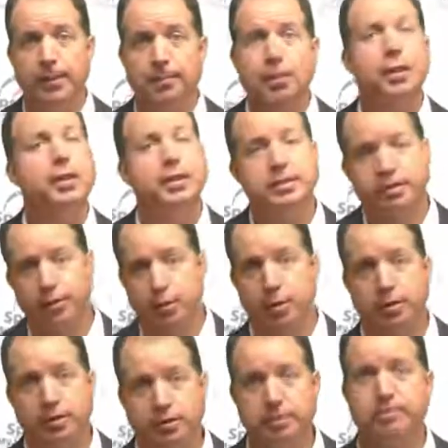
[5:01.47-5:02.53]
Unless, of
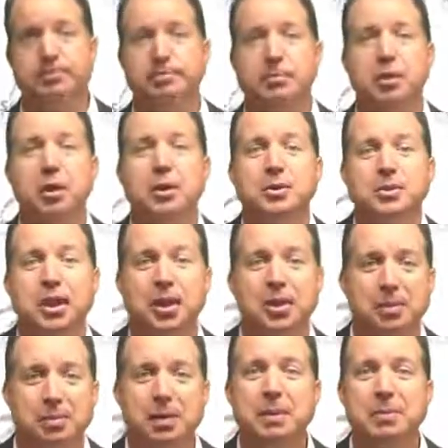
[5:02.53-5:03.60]
course, those other
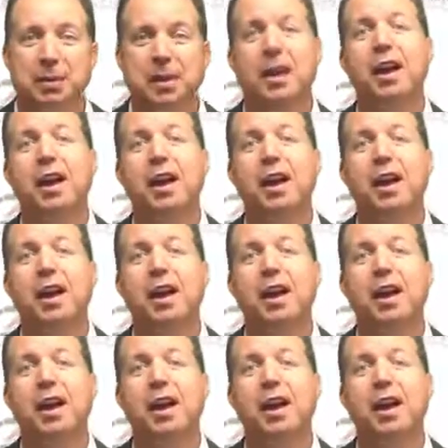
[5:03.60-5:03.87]
people